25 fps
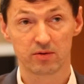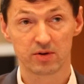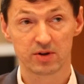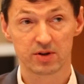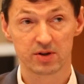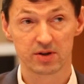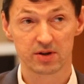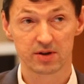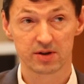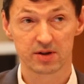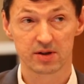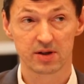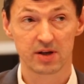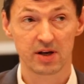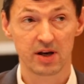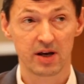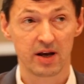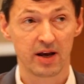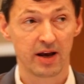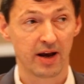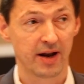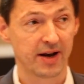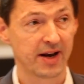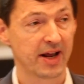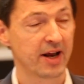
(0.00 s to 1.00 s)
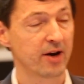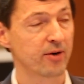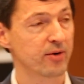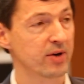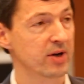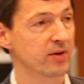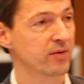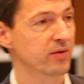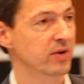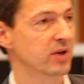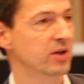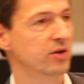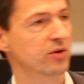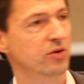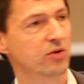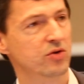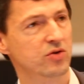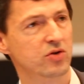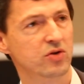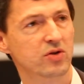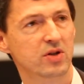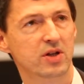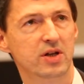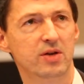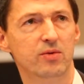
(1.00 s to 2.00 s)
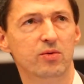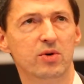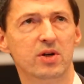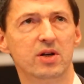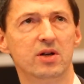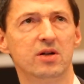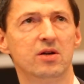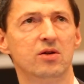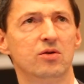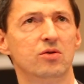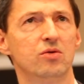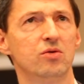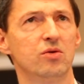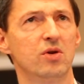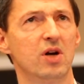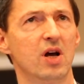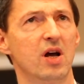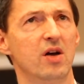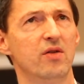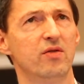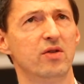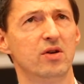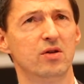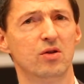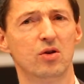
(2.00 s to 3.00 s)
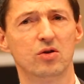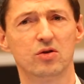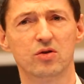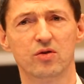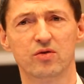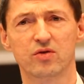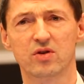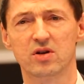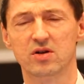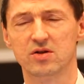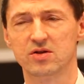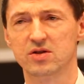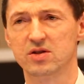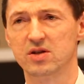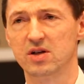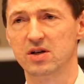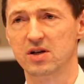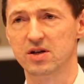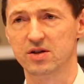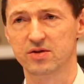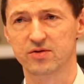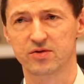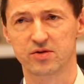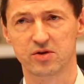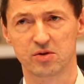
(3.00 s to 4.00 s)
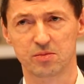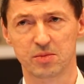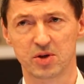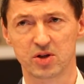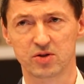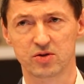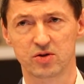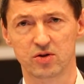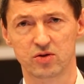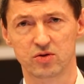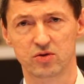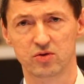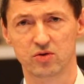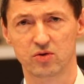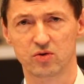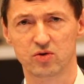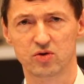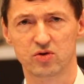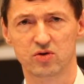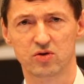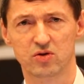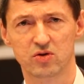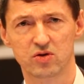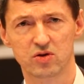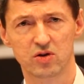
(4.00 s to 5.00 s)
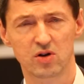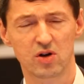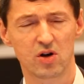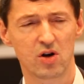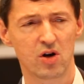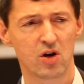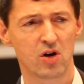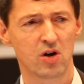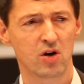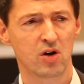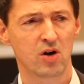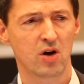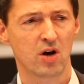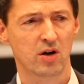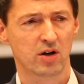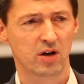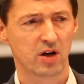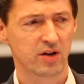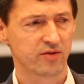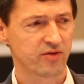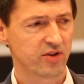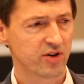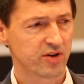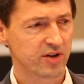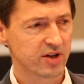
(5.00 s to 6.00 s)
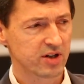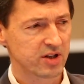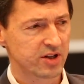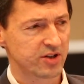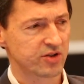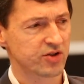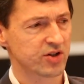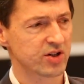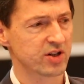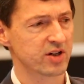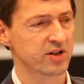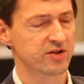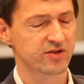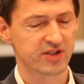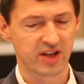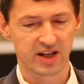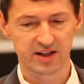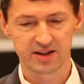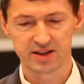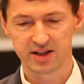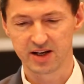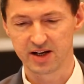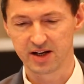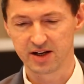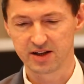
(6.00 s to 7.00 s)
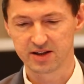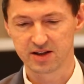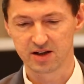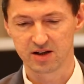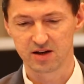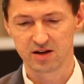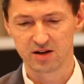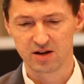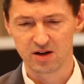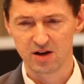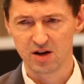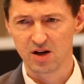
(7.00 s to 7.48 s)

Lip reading: this is an area where usually we do have a lot of concerns from institutions. Can we really share that data?